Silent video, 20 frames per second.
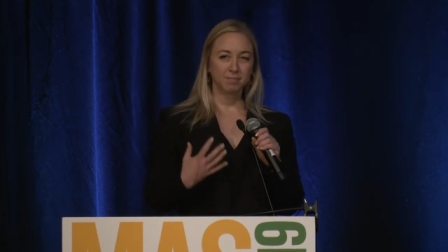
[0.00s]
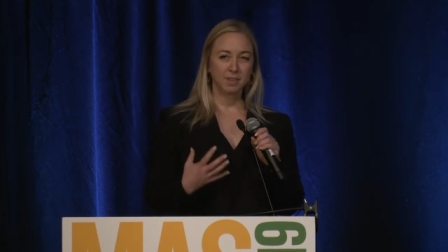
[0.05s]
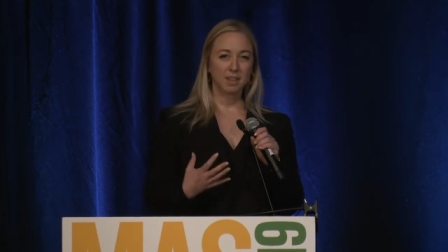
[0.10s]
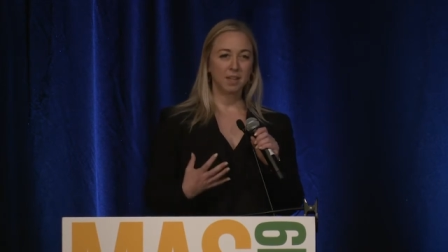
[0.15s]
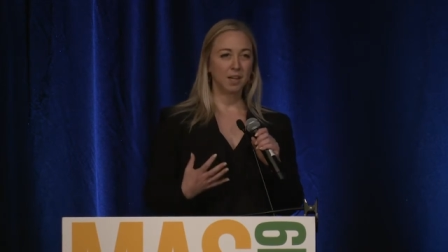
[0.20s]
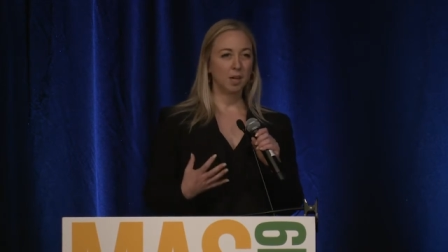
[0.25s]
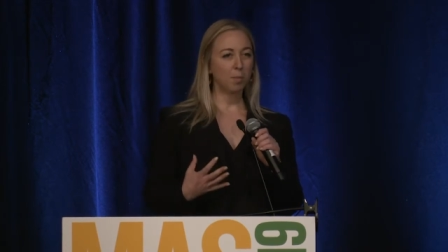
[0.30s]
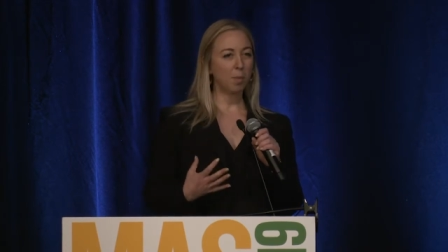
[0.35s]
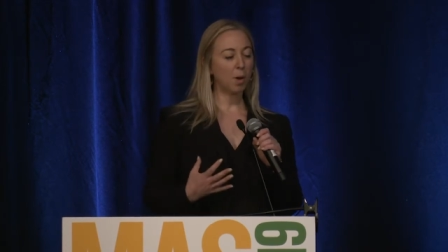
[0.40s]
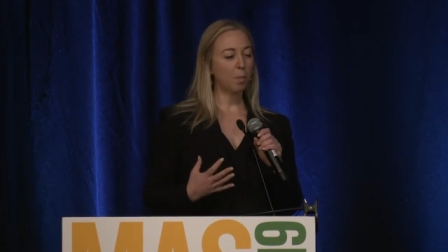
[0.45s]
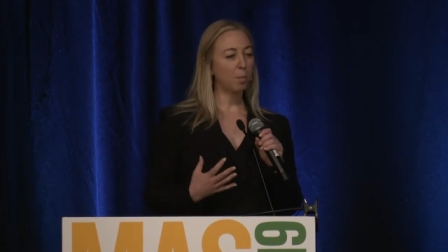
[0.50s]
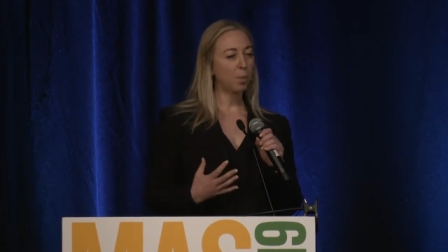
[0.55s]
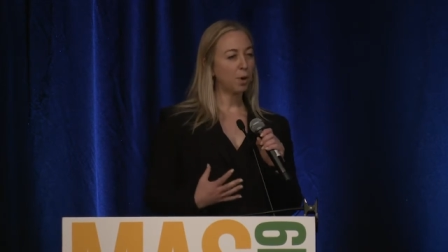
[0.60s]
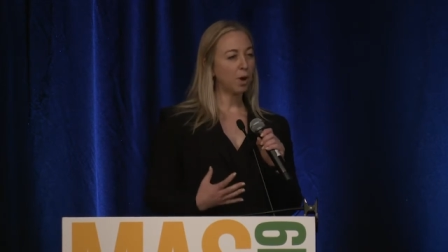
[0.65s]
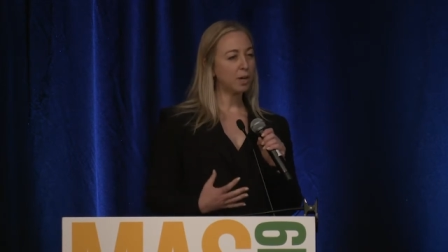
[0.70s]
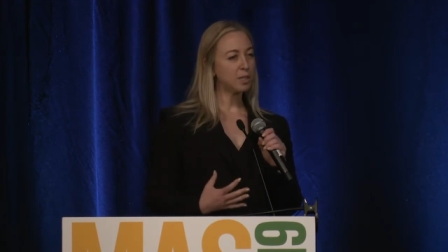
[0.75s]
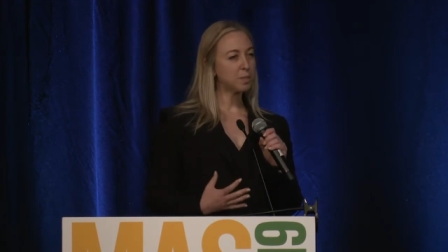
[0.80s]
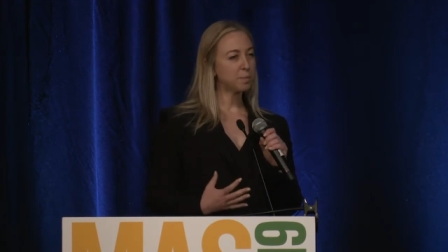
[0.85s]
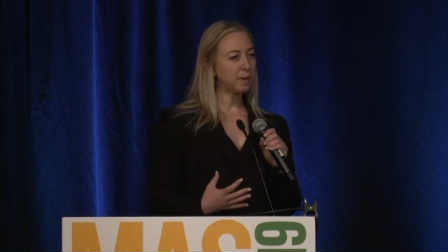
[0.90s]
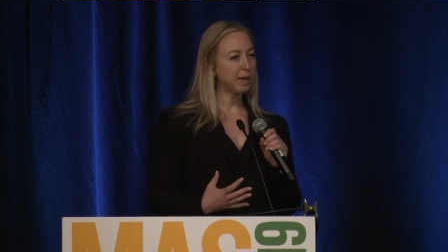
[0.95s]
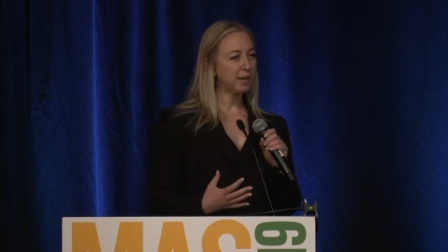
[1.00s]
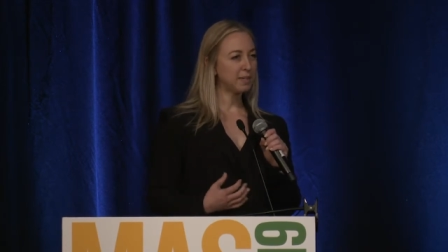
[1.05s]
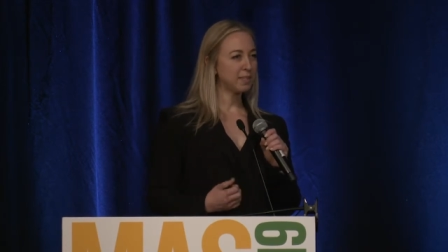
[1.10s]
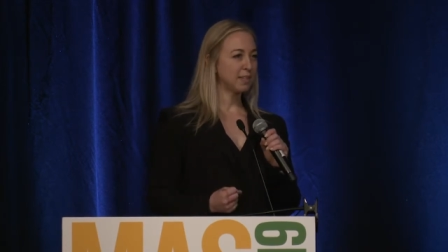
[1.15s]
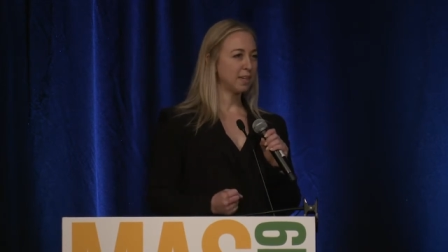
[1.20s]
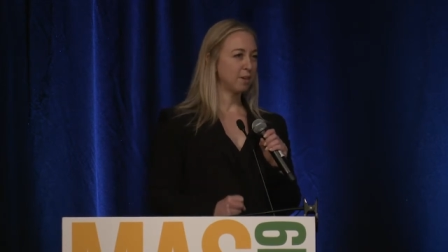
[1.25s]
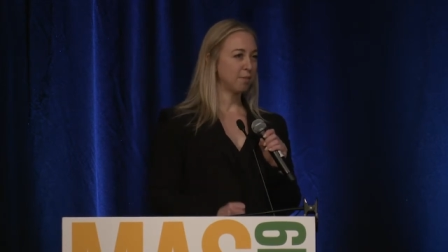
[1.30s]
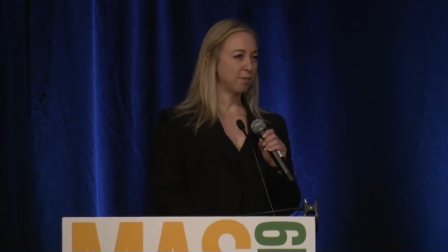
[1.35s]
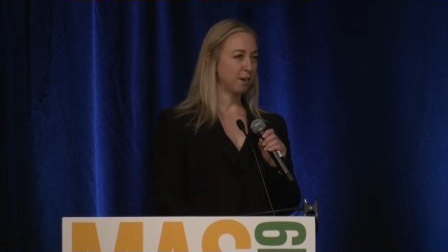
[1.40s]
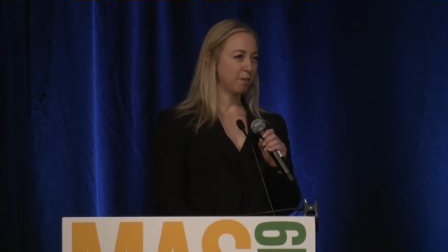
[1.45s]
Think about prospect
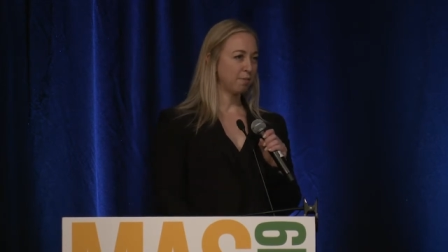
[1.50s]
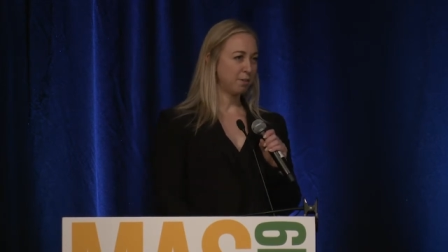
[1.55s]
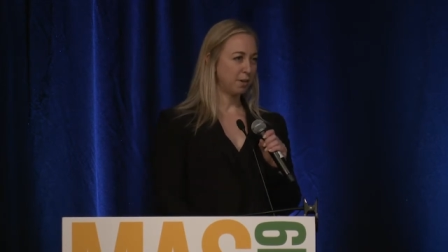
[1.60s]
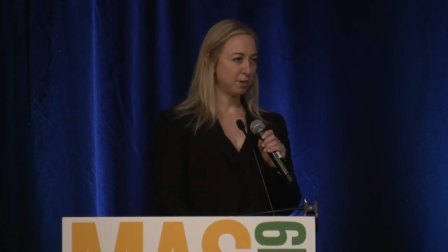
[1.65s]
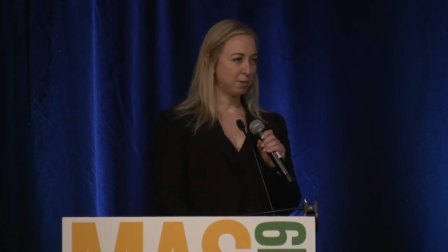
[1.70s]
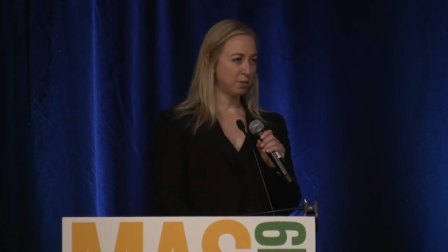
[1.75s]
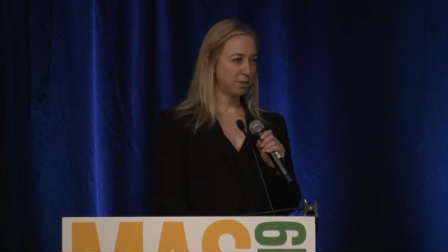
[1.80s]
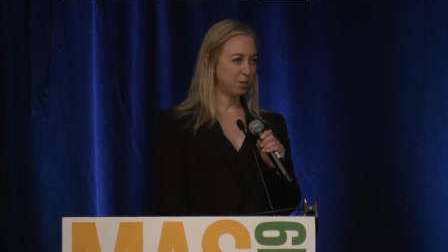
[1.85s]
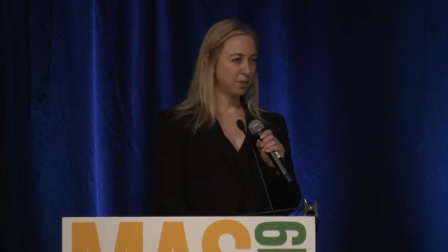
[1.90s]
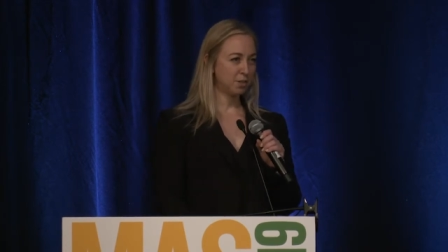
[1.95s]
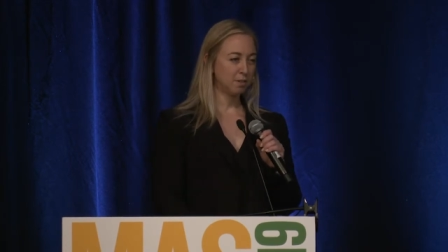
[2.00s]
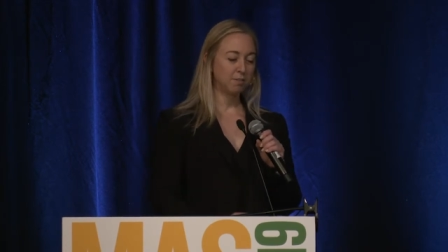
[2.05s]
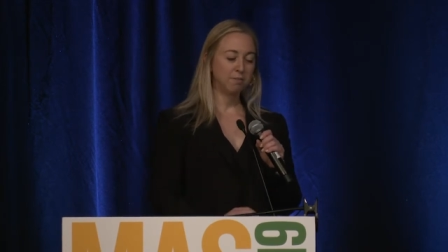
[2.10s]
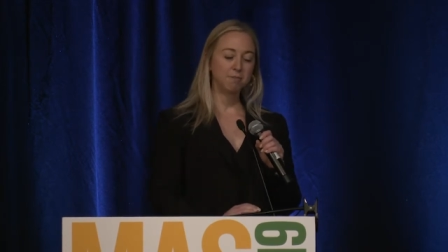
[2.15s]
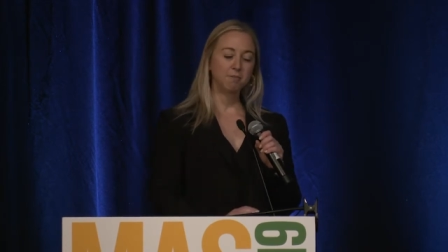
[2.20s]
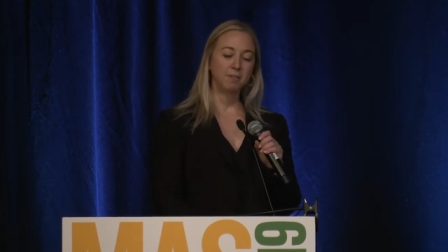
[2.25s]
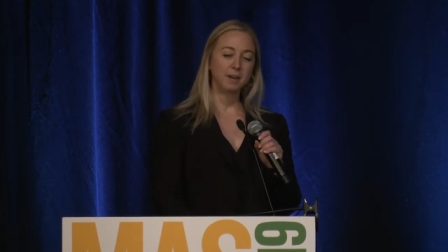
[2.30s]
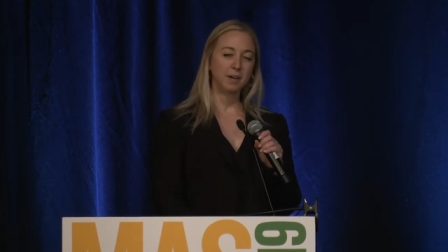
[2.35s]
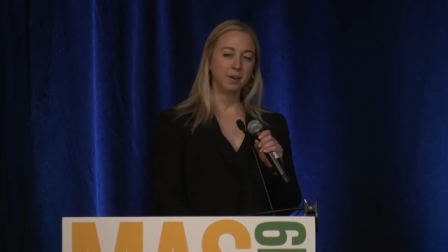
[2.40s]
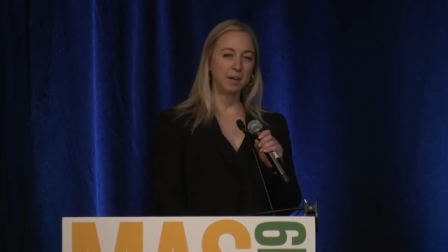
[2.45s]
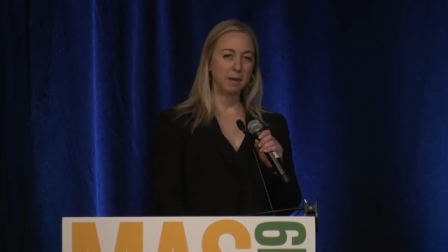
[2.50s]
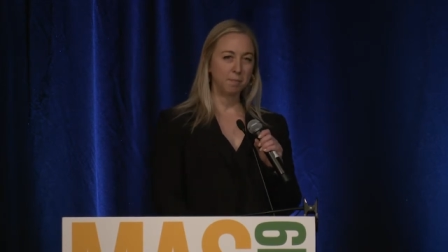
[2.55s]
and refuge, very